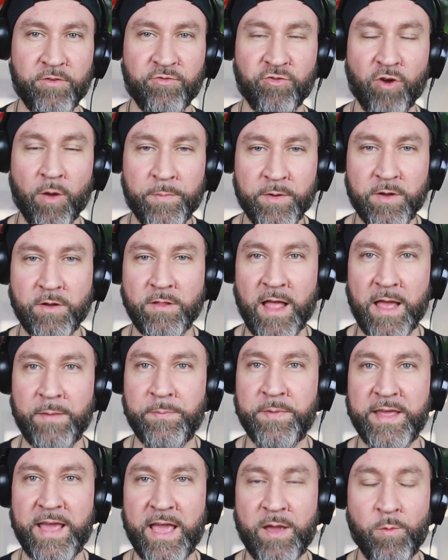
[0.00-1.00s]
tropical
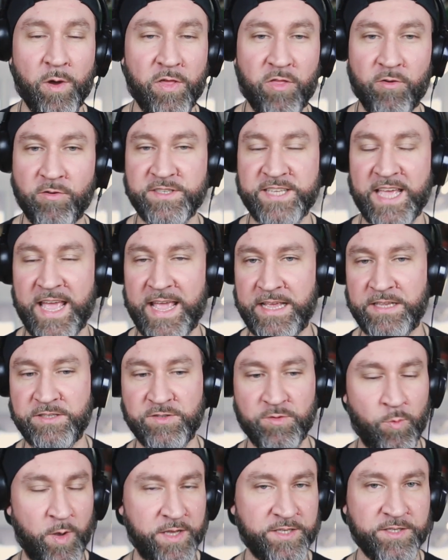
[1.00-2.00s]
IPA, whether it's
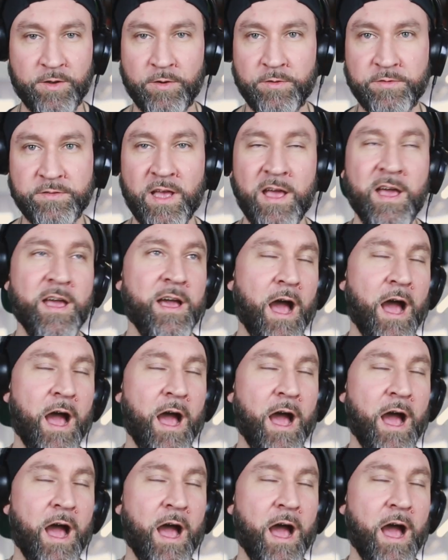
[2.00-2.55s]
haze or West Coast.